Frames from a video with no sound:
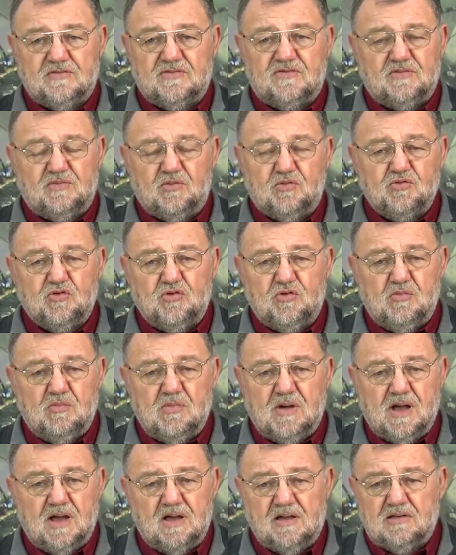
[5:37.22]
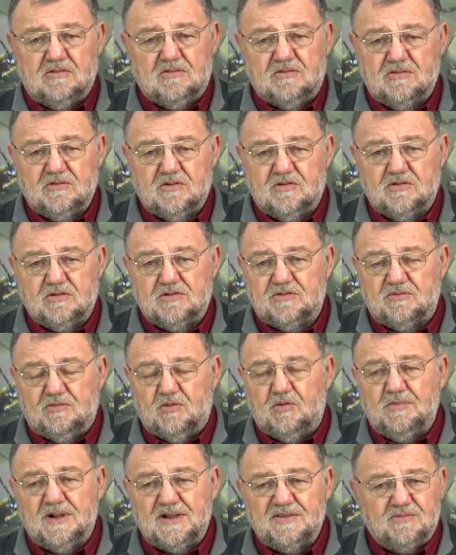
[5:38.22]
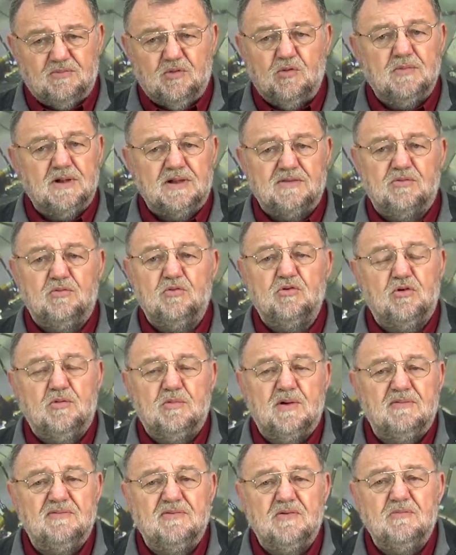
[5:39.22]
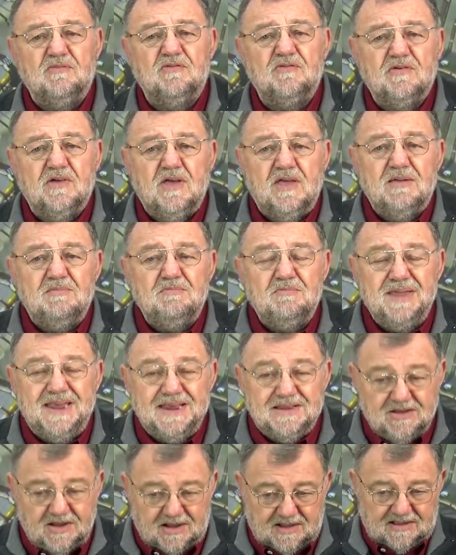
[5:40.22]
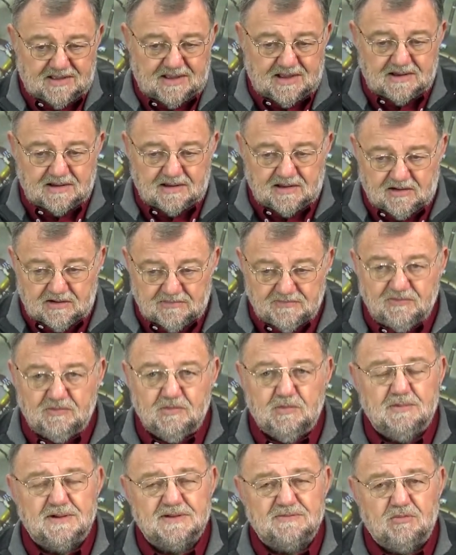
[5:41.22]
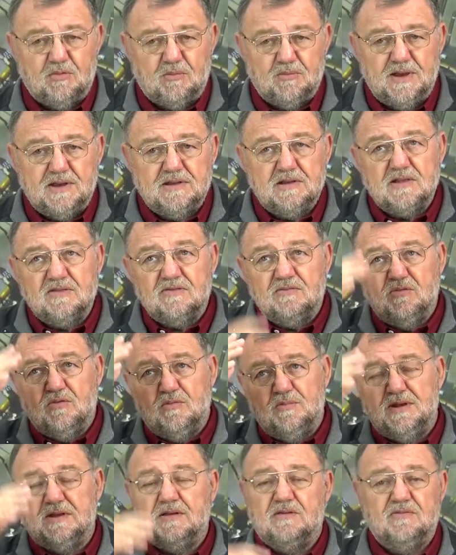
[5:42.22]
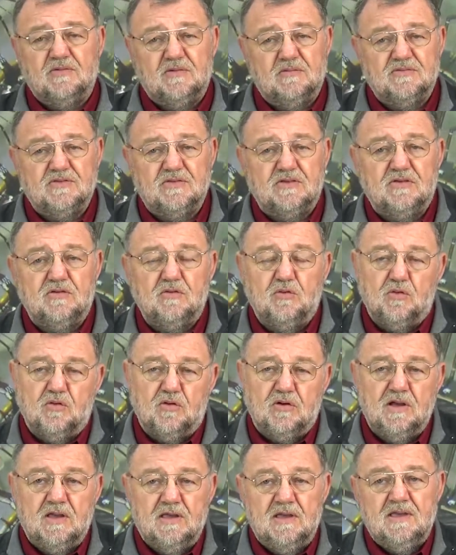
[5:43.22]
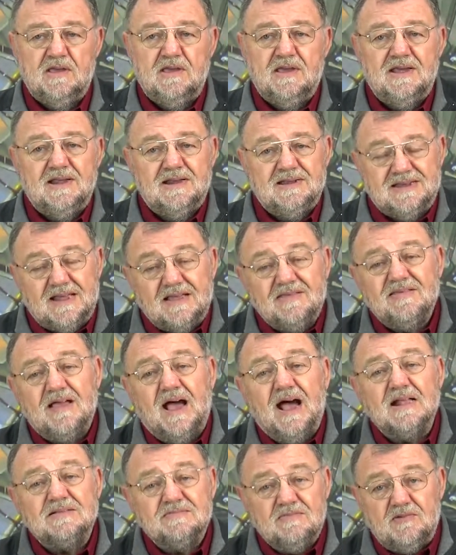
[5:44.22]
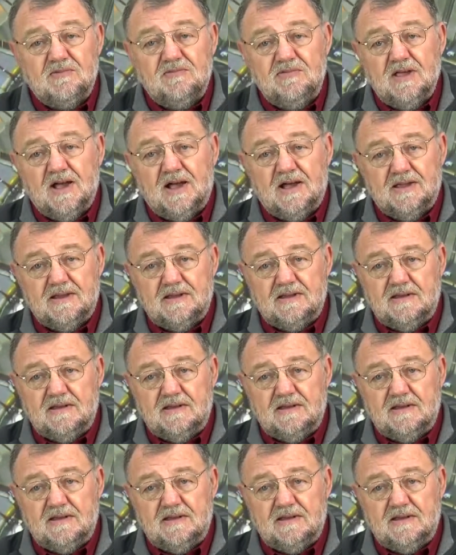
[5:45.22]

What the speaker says: 10 to 20 cubic meters. 10 cubic meters are around 2.2 times 2.2 times 2.5 meter.